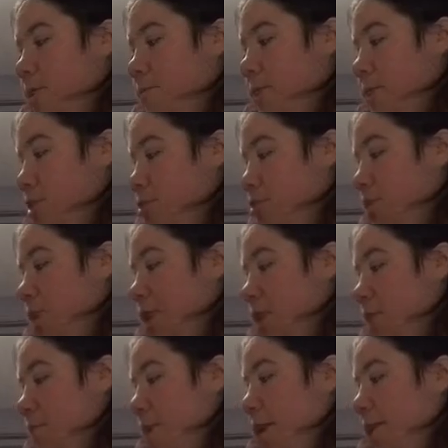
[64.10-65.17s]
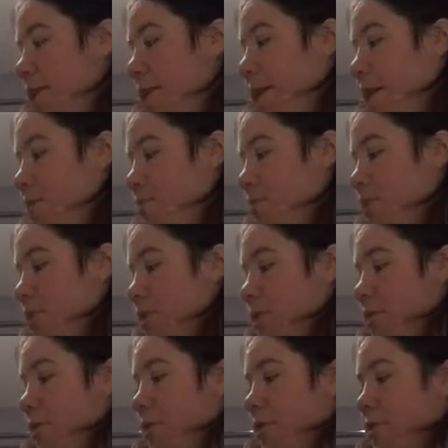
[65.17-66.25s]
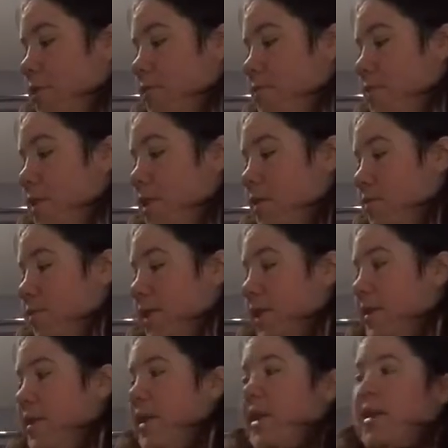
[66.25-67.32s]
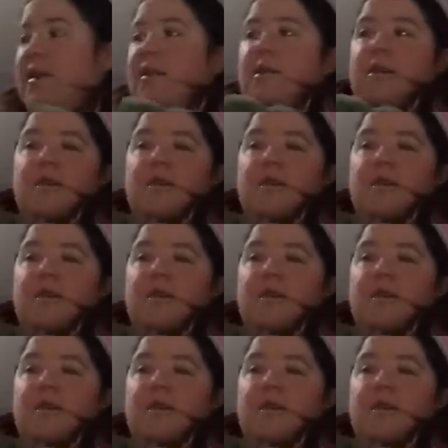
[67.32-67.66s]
going to be talking about a book that I've been reading,